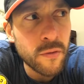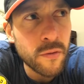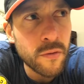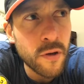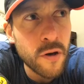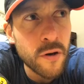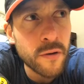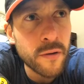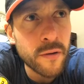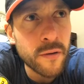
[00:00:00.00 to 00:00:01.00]

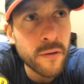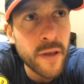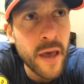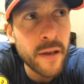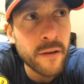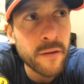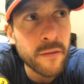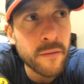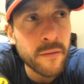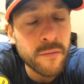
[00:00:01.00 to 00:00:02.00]
learn that
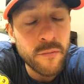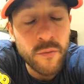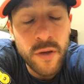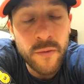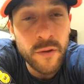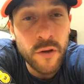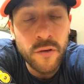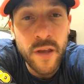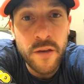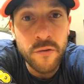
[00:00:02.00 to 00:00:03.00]
even
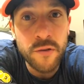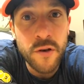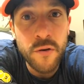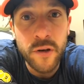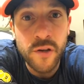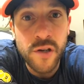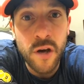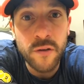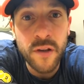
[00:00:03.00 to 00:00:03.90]
learn that you're doing a show.